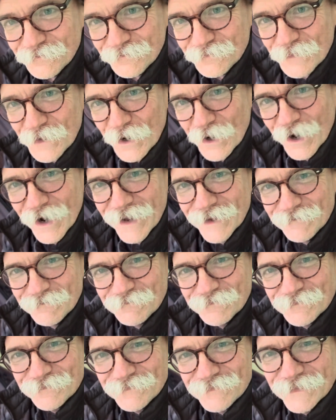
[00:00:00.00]
All right,
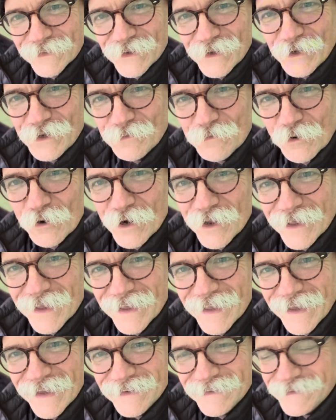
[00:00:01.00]
good morning
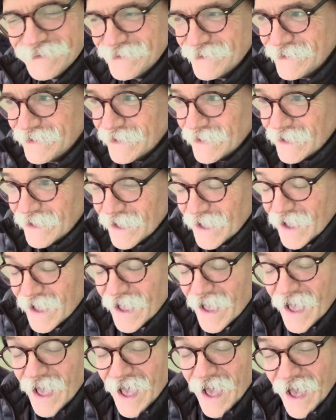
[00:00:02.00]
again.
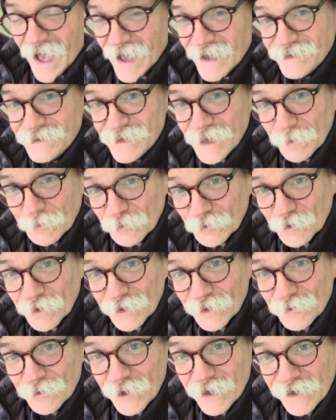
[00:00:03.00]
I slept really
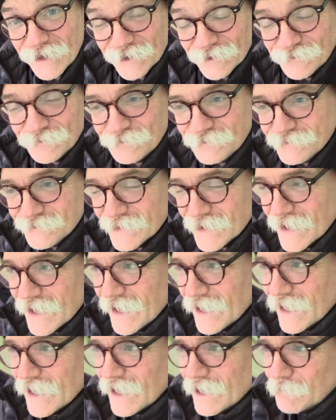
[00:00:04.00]
well.
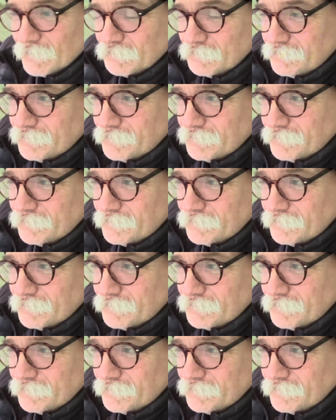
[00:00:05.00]
Um,